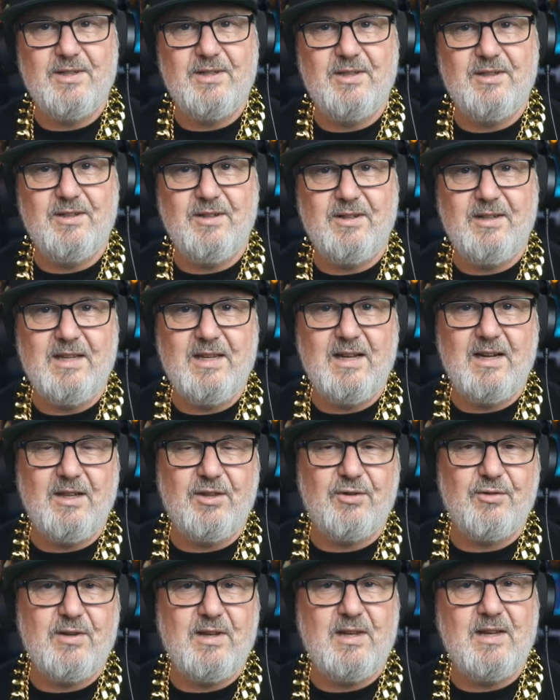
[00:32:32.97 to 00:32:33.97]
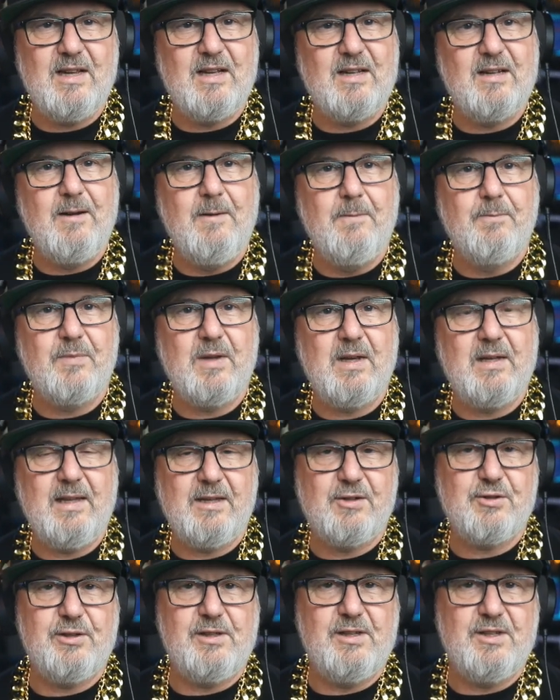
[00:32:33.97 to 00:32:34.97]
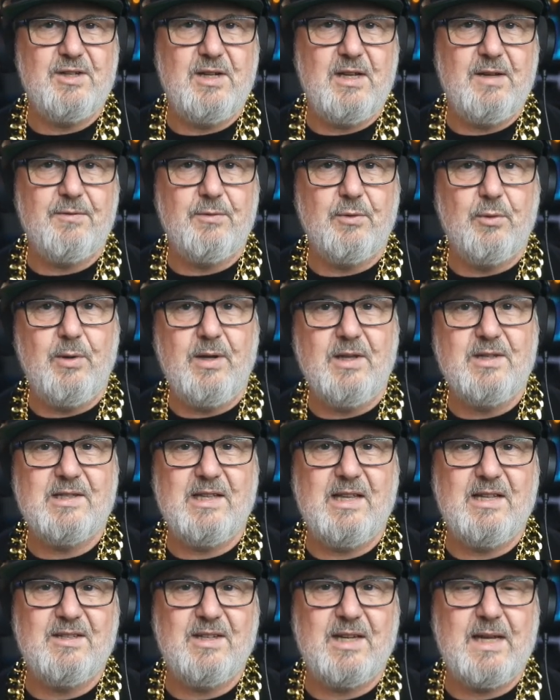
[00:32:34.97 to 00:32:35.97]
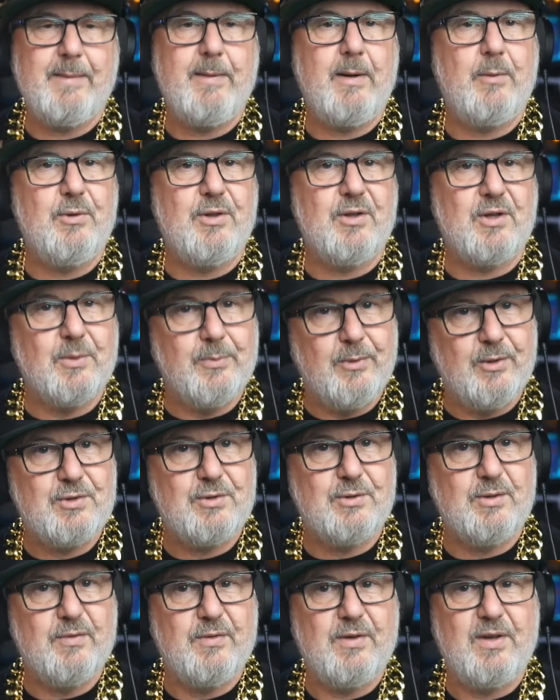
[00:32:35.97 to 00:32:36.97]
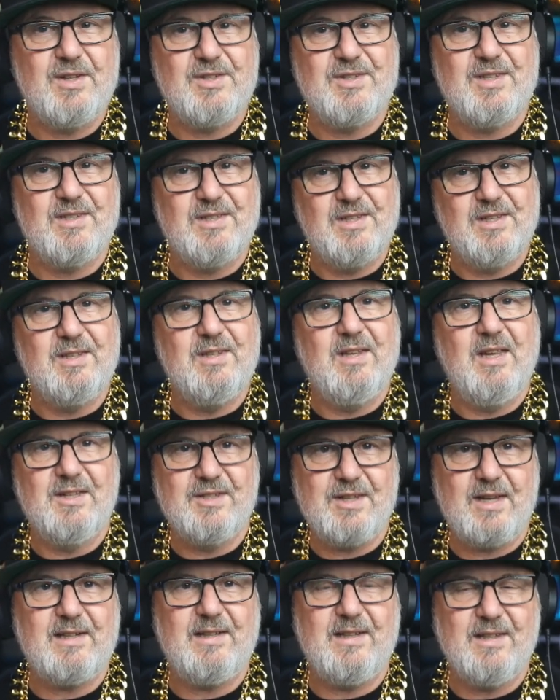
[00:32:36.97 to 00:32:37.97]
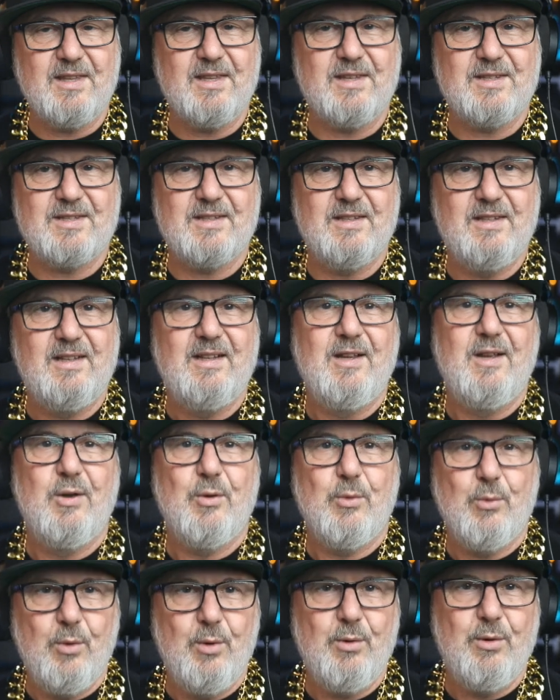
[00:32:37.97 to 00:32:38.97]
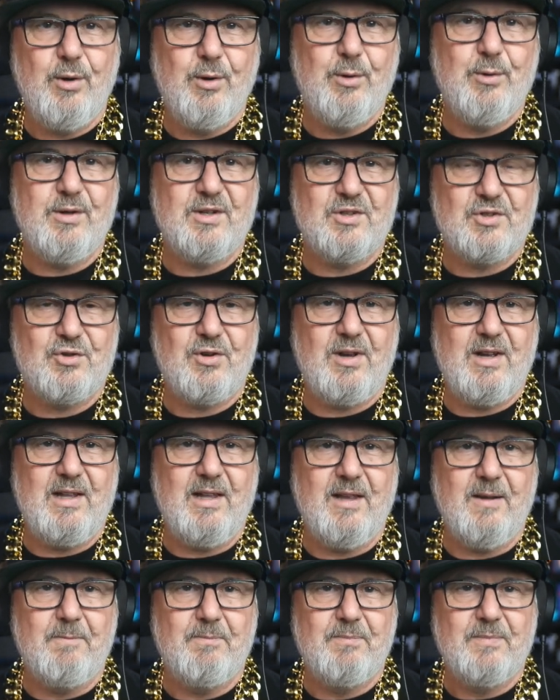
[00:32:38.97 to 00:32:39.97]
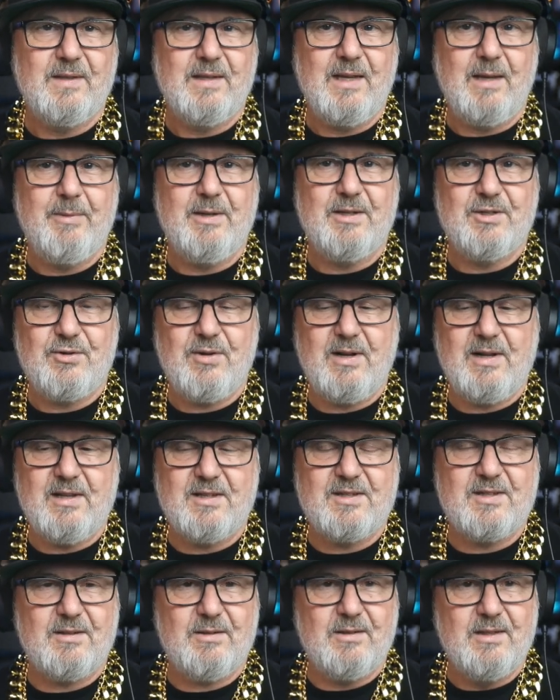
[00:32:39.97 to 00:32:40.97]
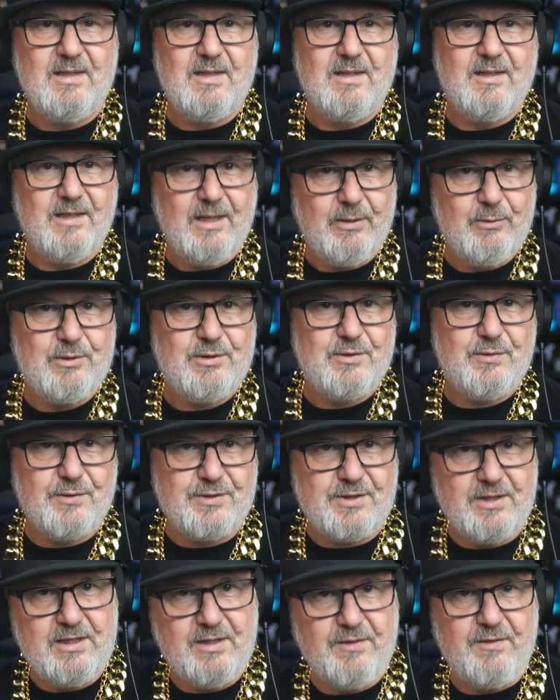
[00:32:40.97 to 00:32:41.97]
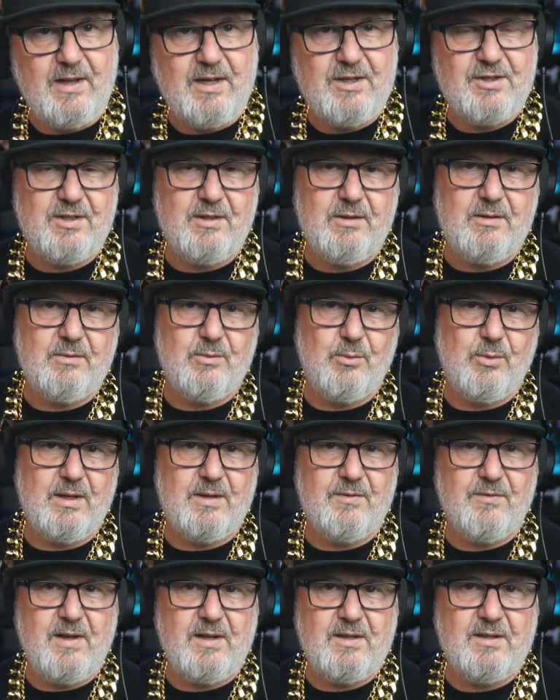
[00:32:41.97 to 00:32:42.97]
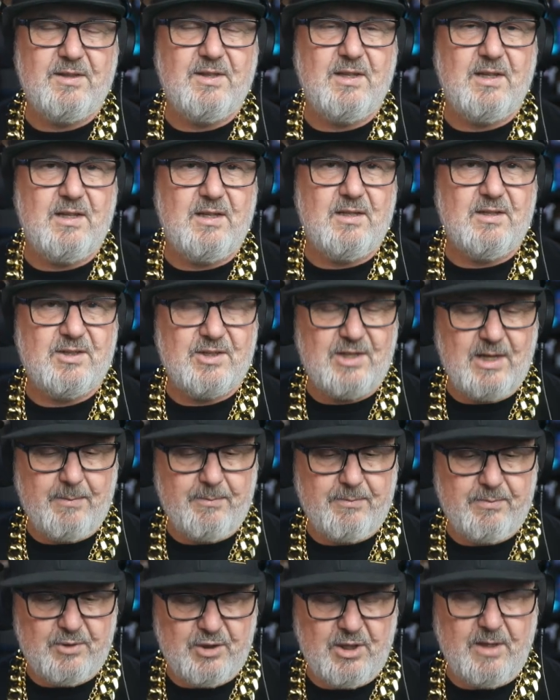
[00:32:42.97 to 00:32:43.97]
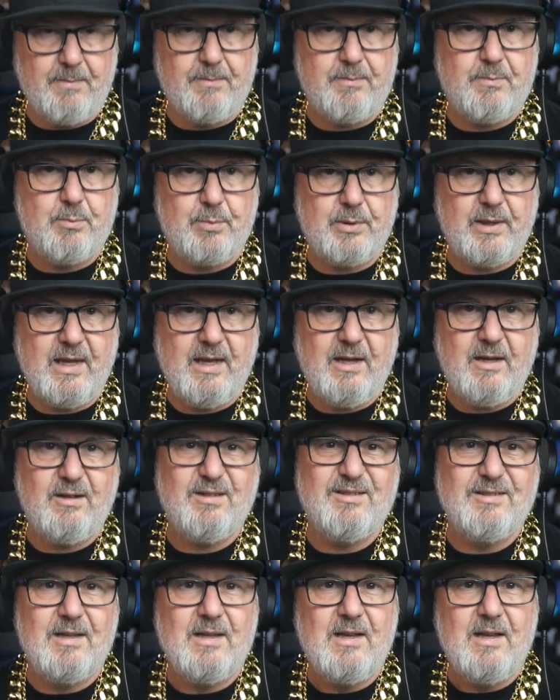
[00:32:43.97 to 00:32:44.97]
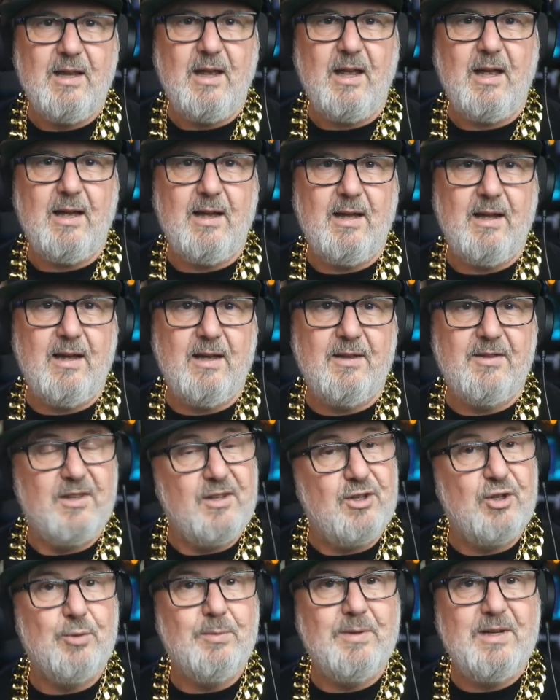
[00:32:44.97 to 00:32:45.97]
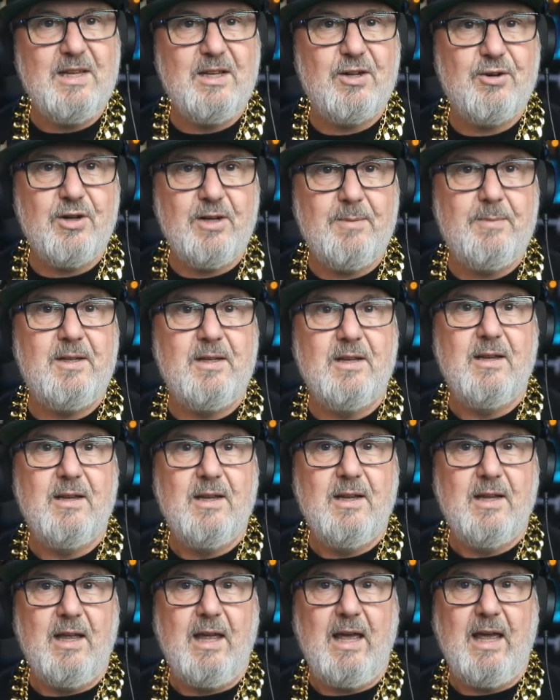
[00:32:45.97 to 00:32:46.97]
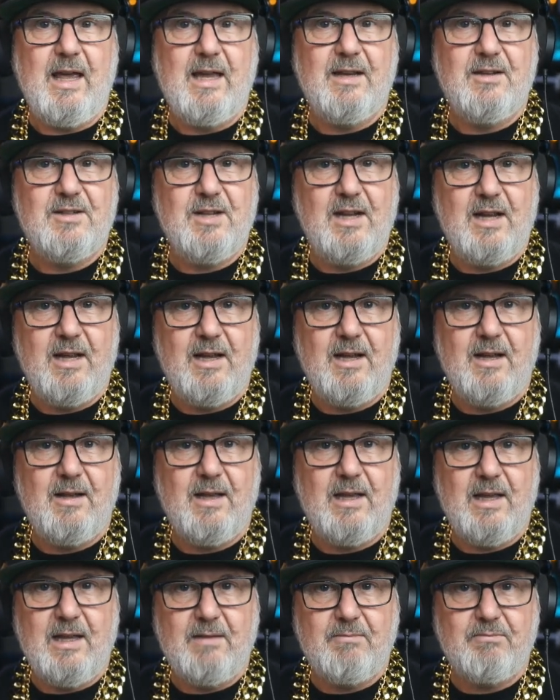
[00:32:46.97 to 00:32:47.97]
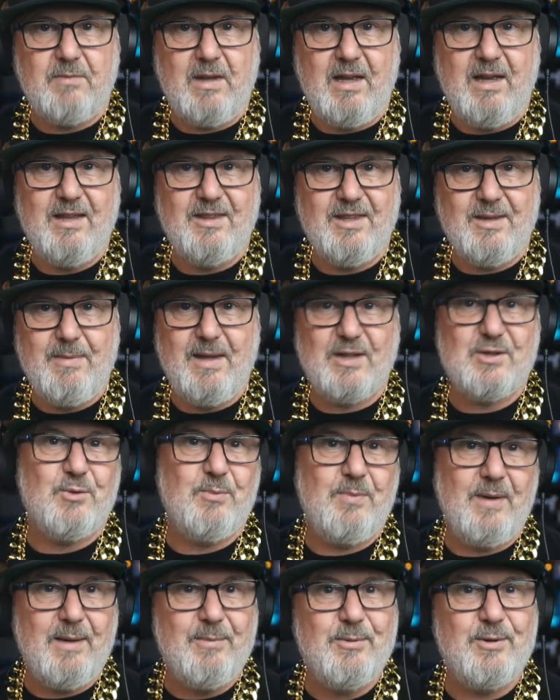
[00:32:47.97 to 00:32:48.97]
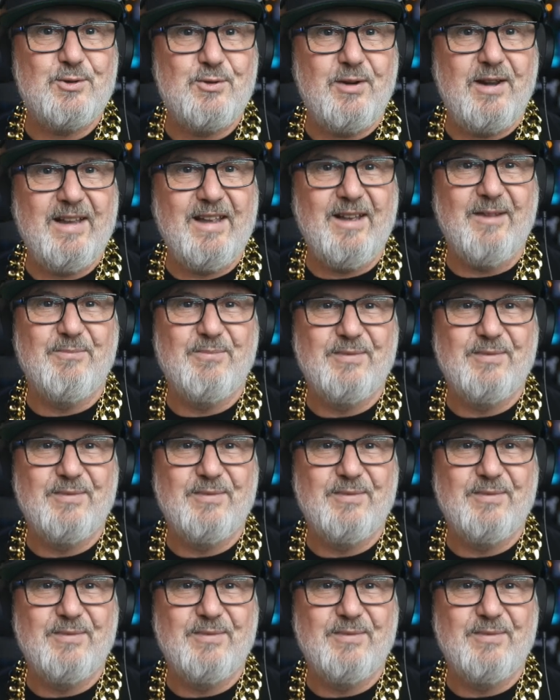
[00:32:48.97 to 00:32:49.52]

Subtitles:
in 1983, a young electrical engineer from Queensland, to come up with a commercial device that did exactly this. Woohoo, Australia. I mean, Australia's known for its innovation. We invented the stump jump plough, the humidity crib, and the maximum power point tracker.